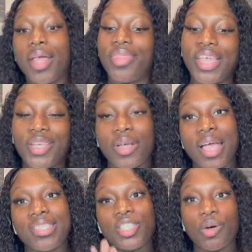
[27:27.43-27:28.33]
Thank you
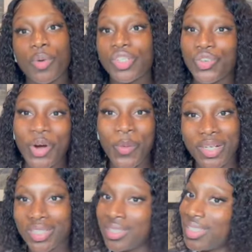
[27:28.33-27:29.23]
guys so much for
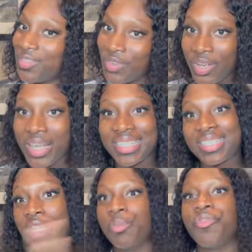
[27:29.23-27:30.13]
watching this video. As I
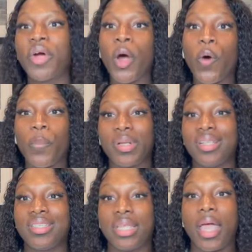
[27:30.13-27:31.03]
said before, I hope it
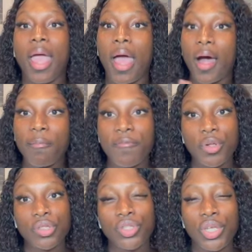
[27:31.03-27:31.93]
is
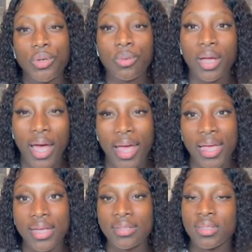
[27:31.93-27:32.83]
helpful to you
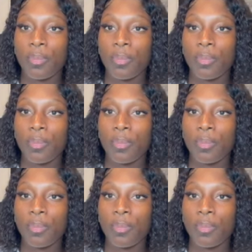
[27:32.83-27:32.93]
guys.